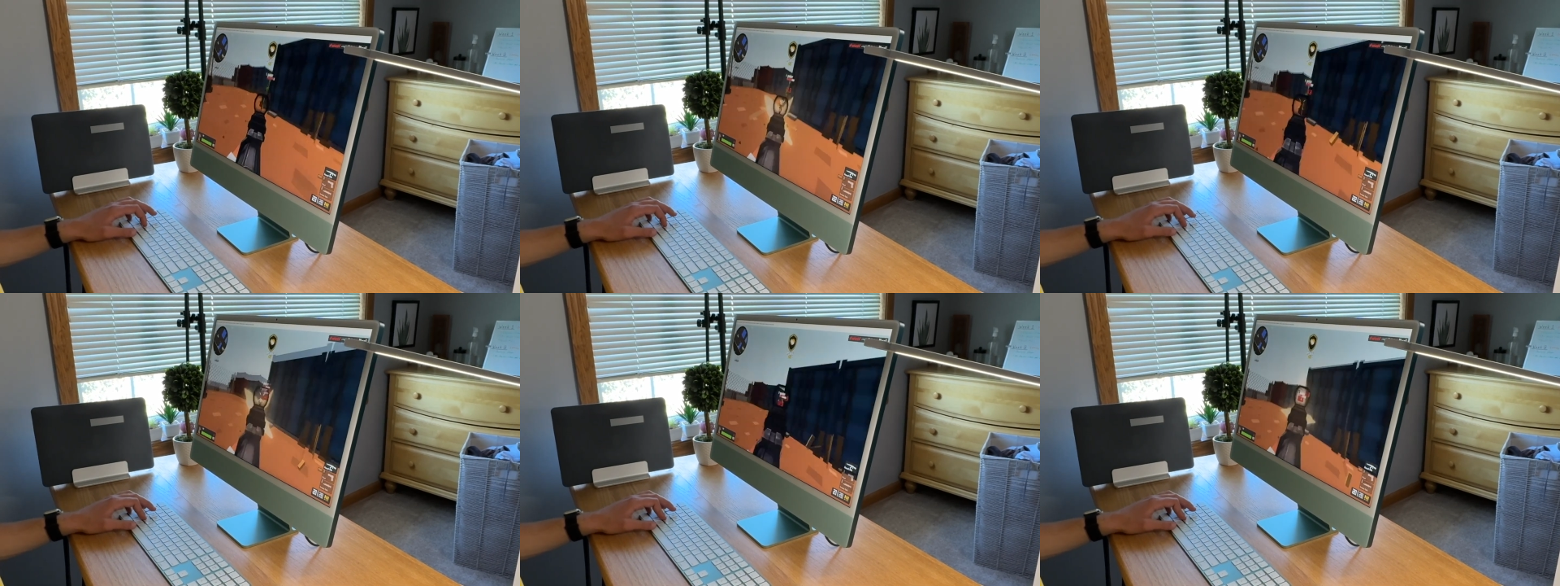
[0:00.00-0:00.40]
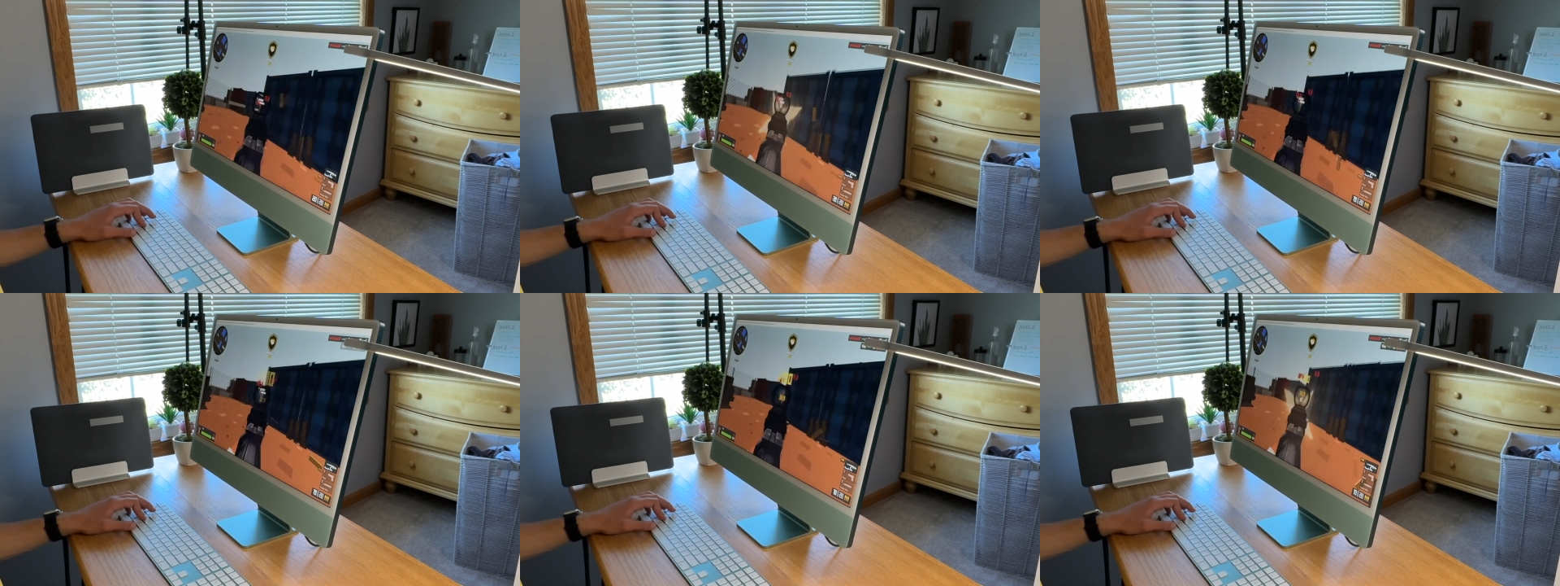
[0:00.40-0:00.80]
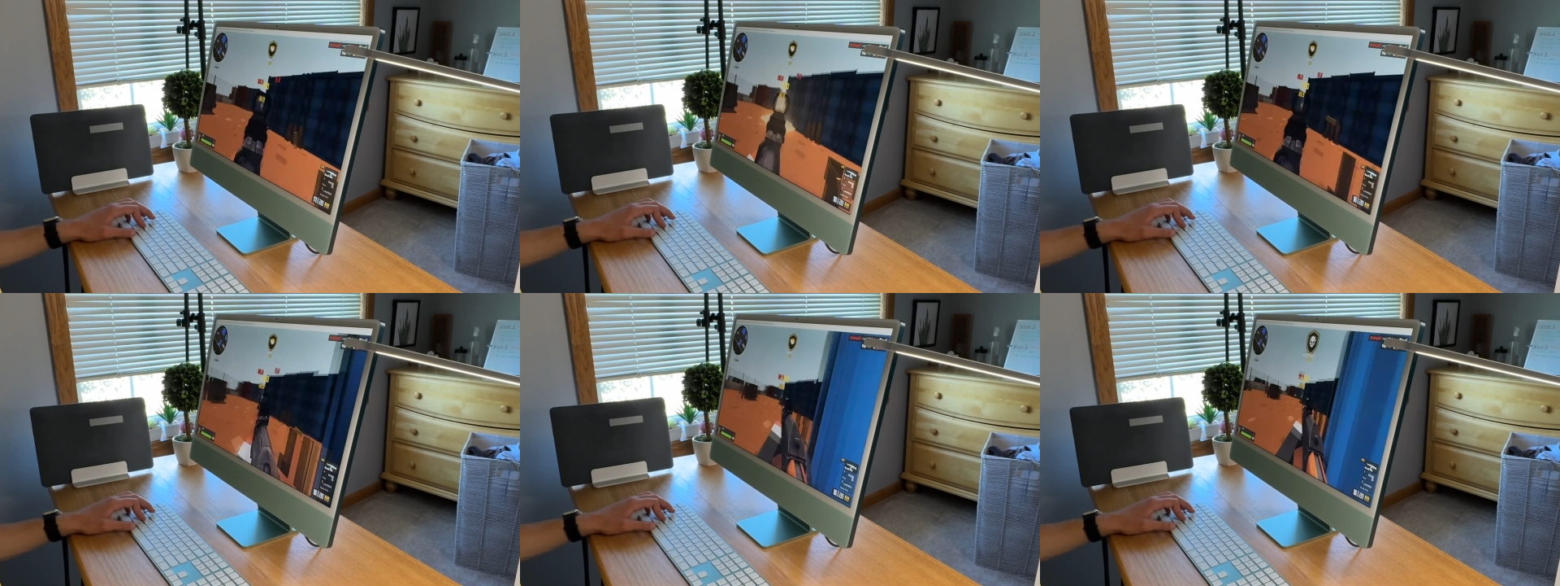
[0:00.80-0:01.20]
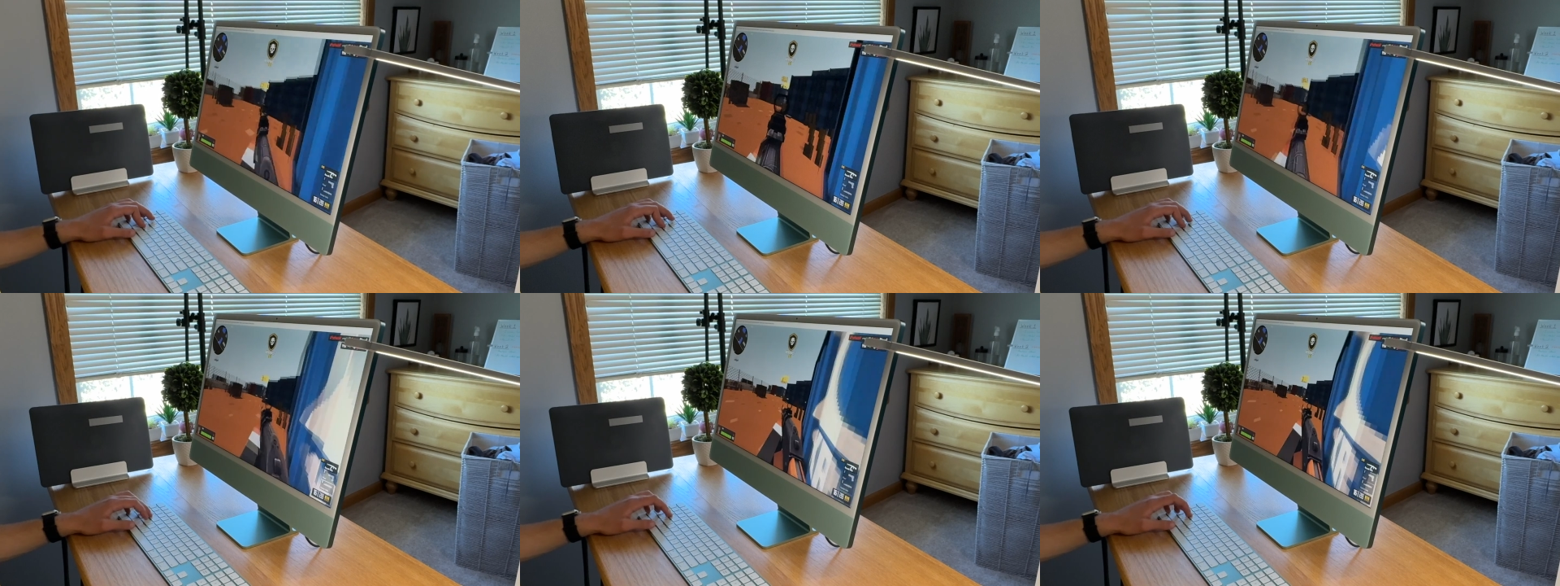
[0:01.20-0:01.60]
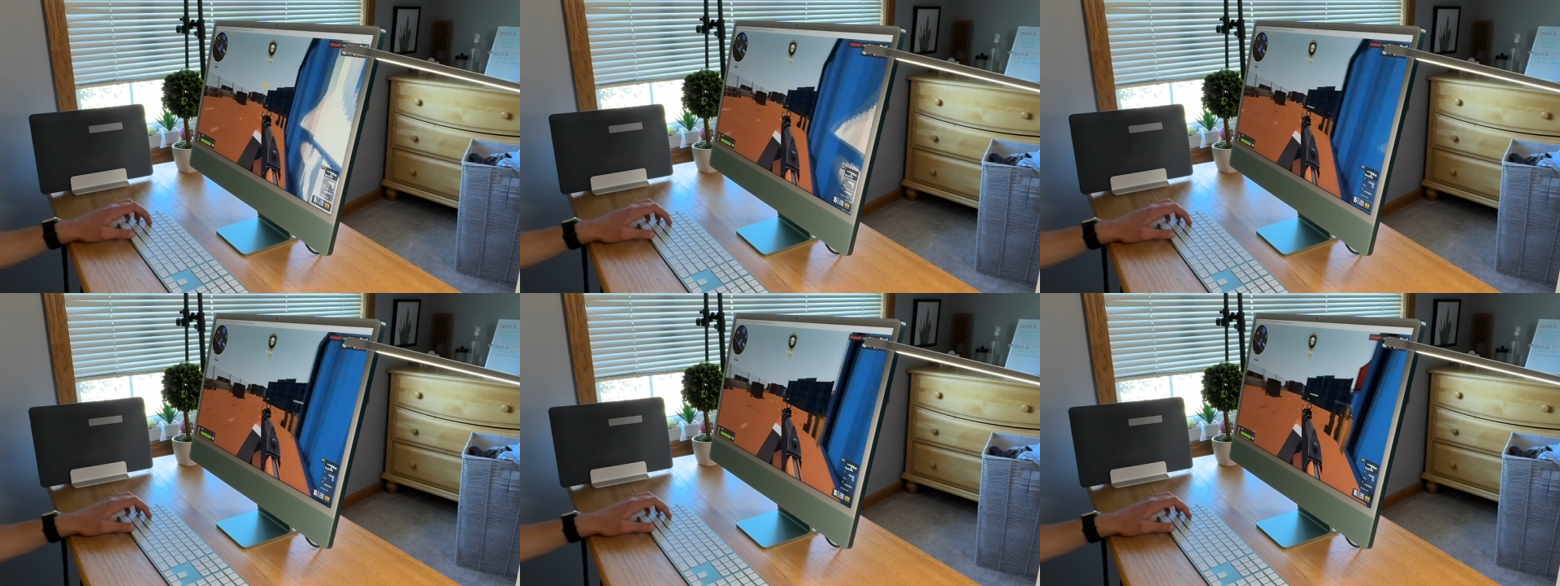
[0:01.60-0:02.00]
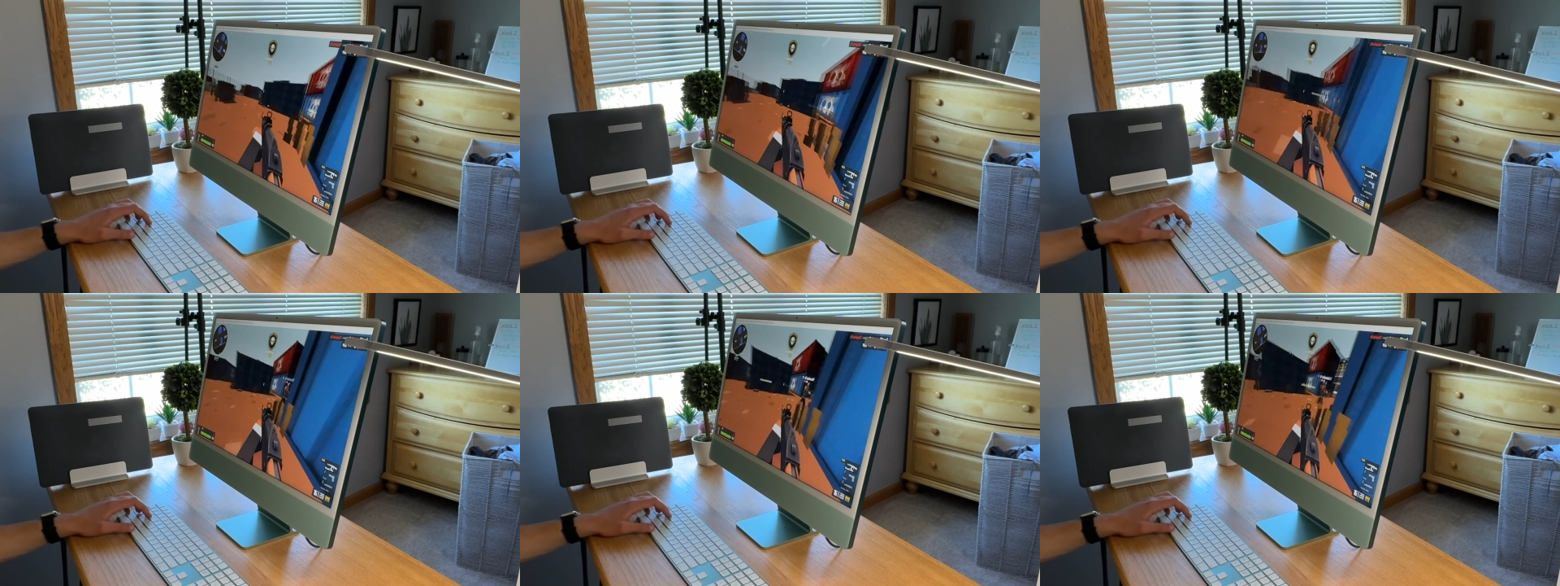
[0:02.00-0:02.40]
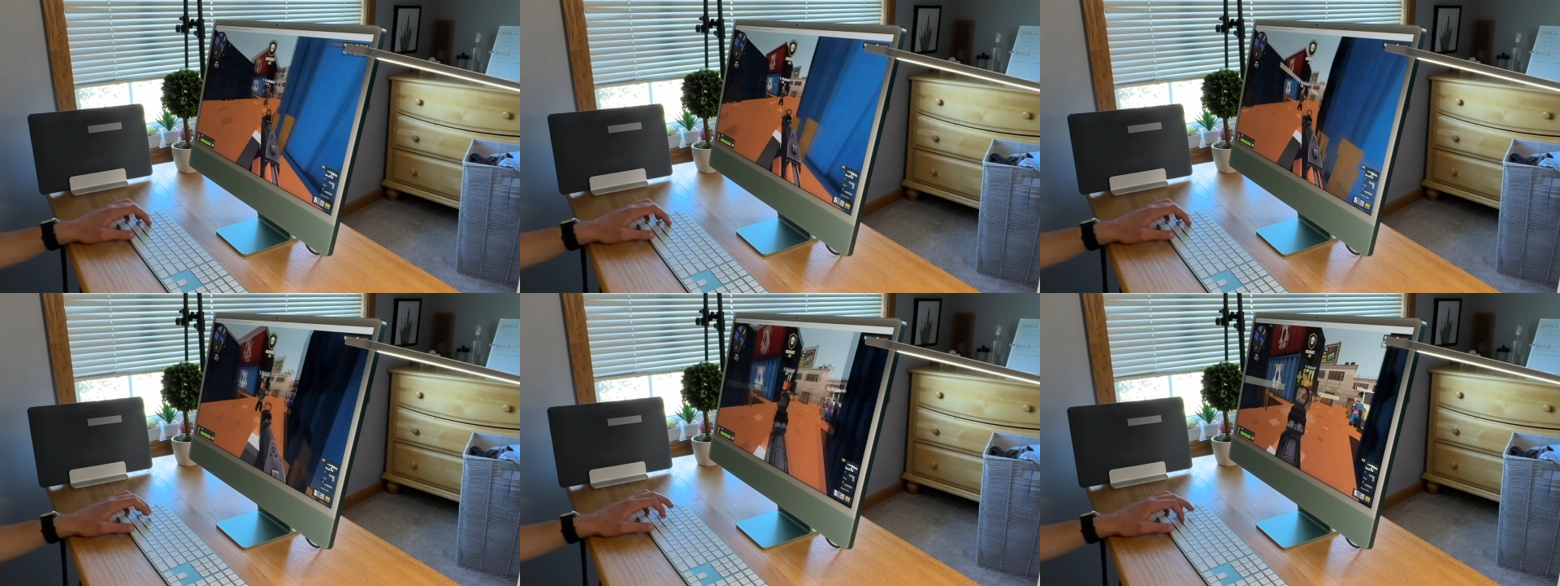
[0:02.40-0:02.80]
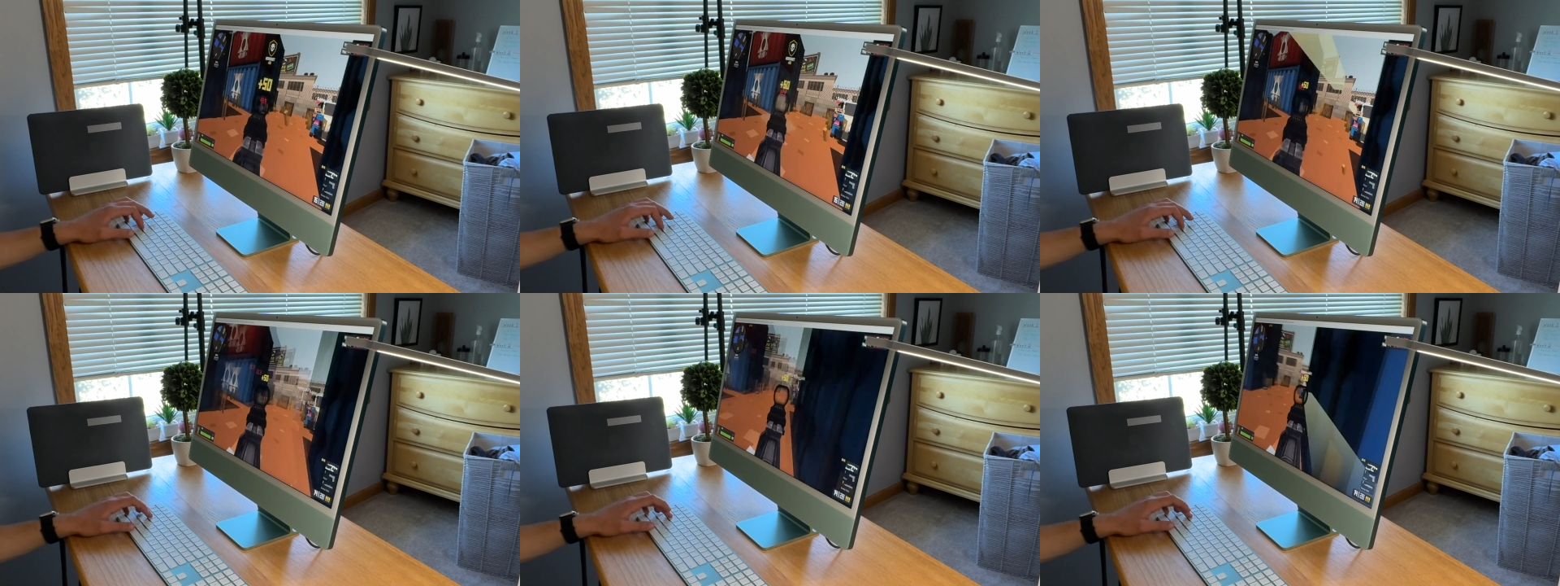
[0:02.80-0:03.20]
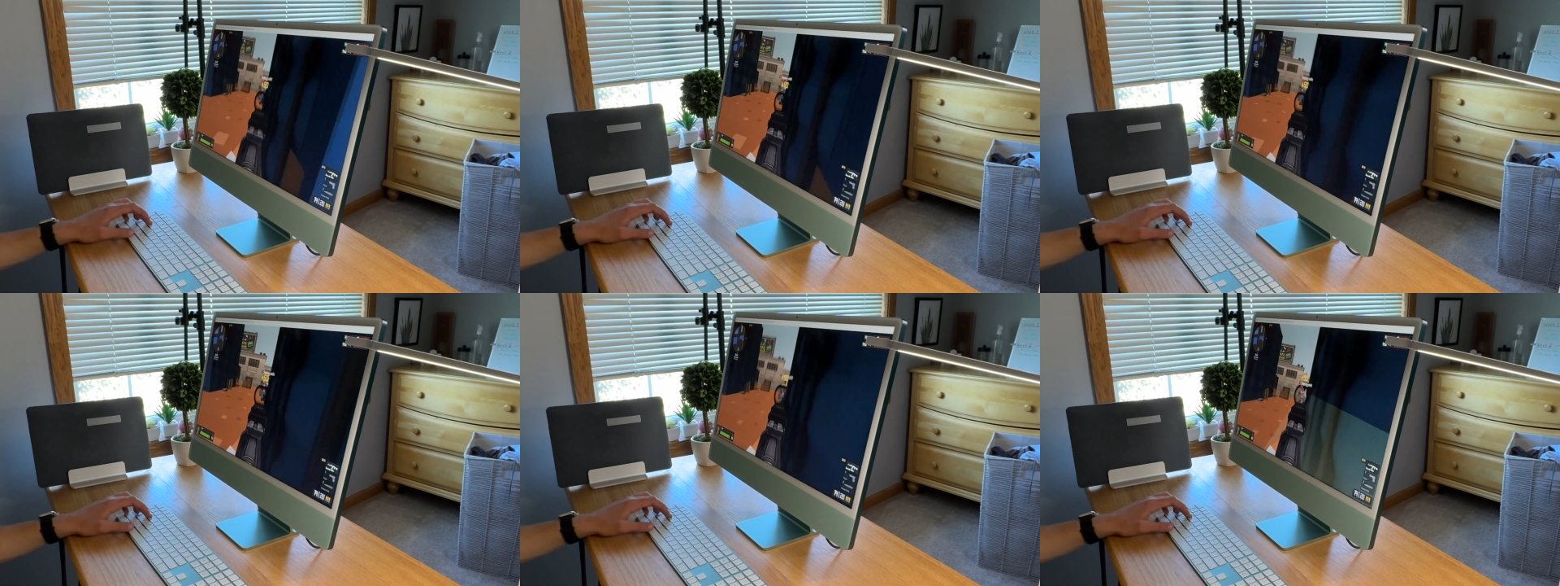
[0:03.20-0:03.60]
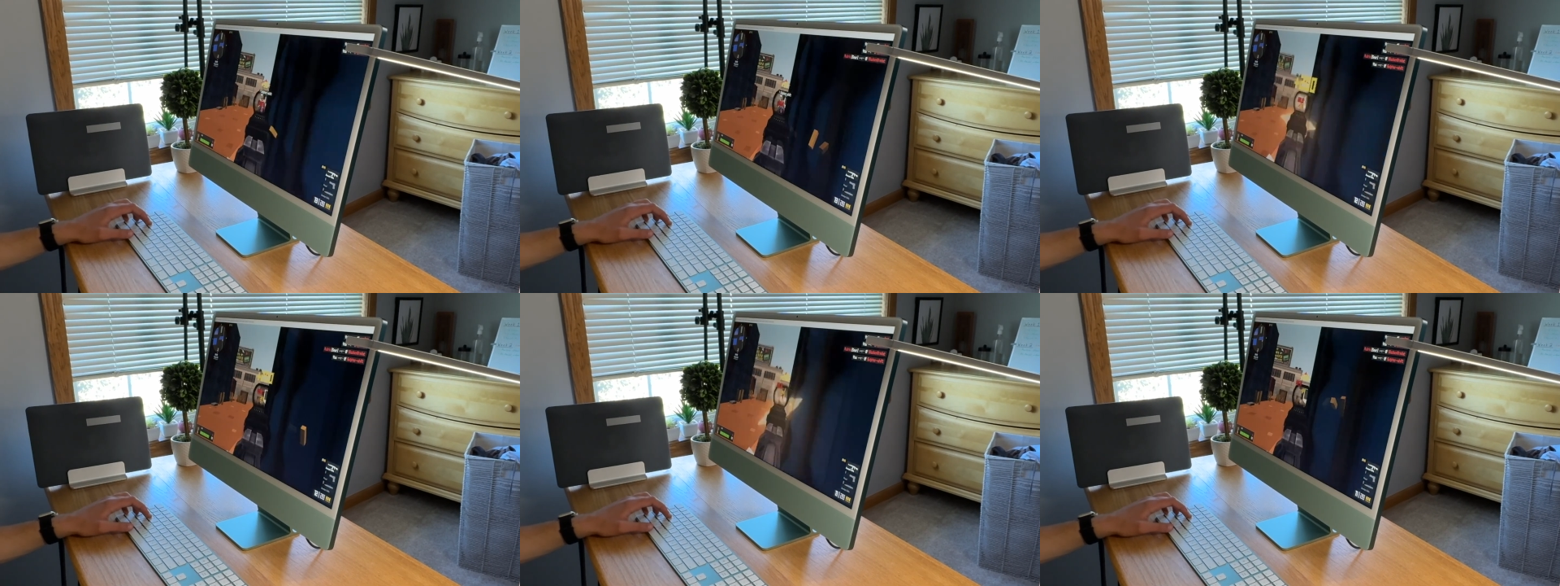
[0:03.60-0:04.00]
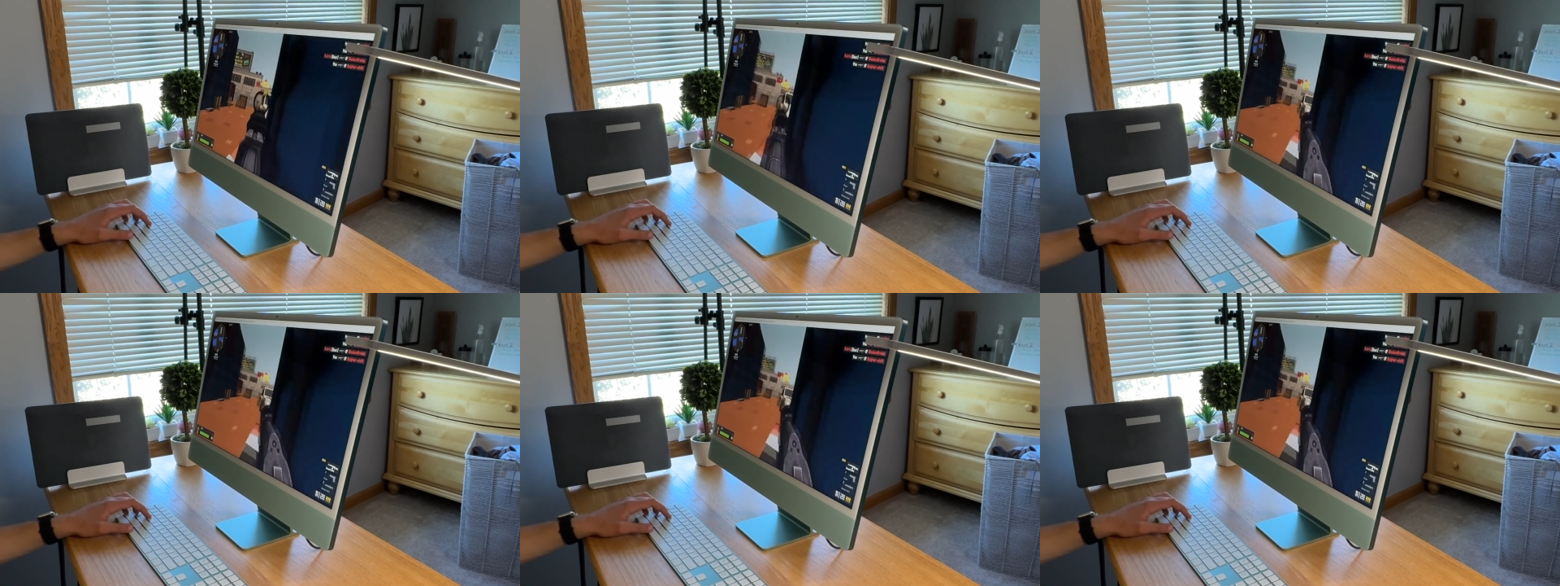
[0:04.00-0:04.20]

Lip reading: (no speaker visible)